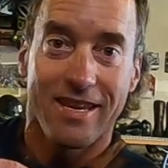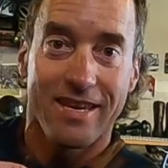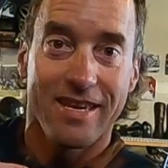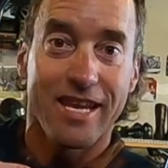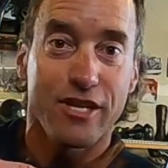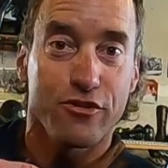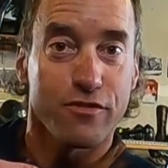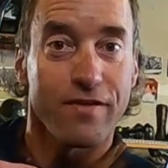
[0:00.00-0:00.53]

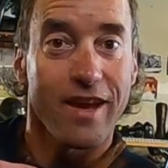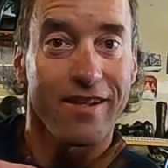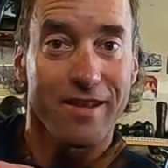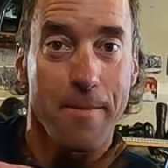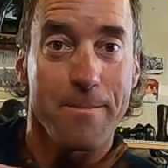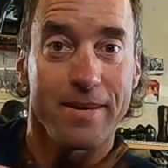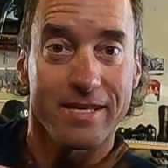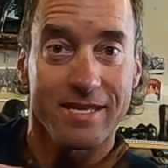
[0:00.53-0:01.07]
Nature Valley
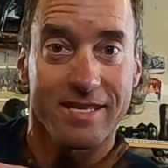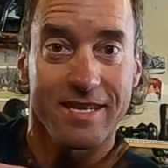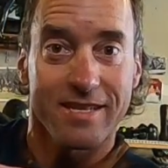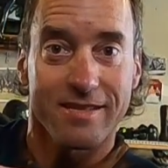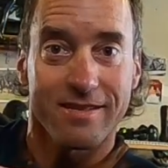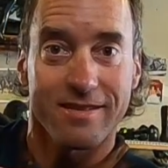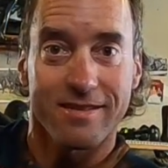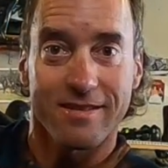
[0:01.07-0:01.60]

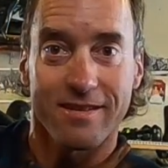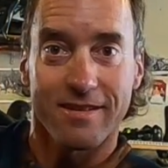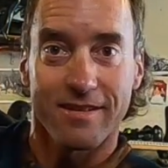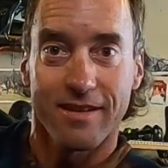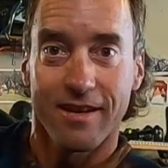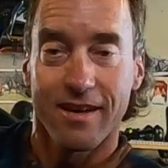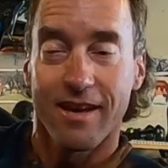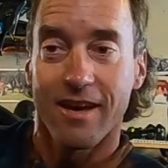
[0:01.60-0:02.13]
biscuits.
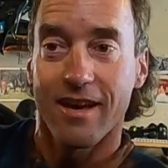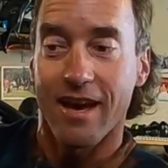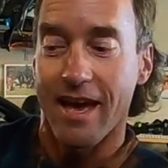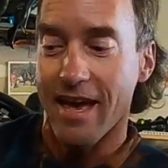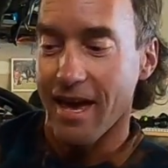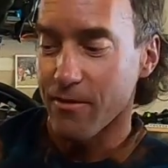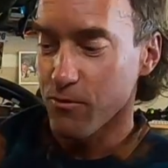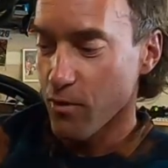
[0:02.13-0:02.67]
I
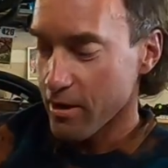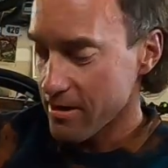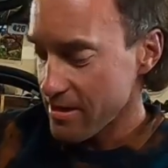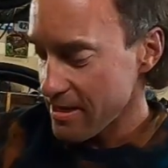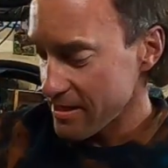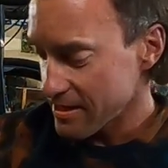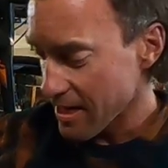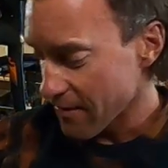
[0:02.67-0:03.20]
had one of
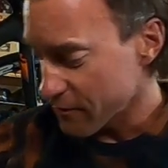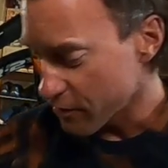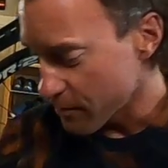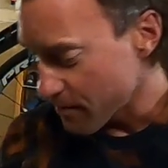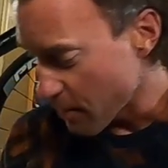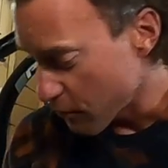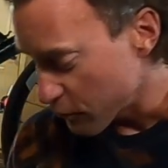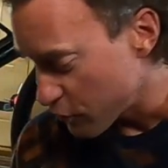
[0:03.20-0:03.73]
these after
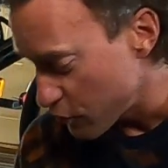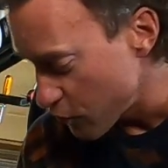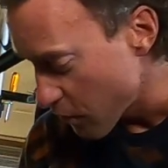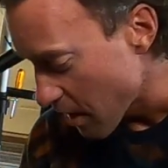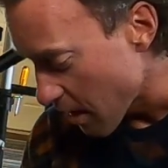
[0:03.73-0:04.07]
about 2